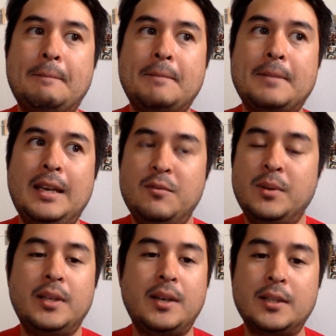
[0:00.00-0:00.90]
It
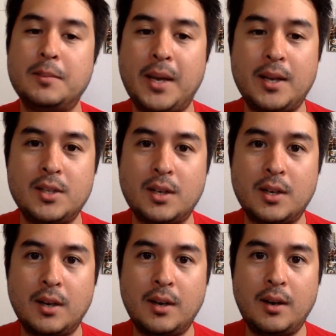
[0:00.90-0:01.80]
really all depends on
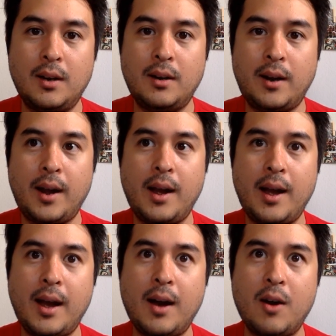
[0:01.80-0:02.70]

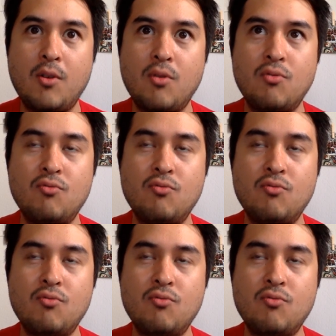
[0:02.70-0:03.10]
how,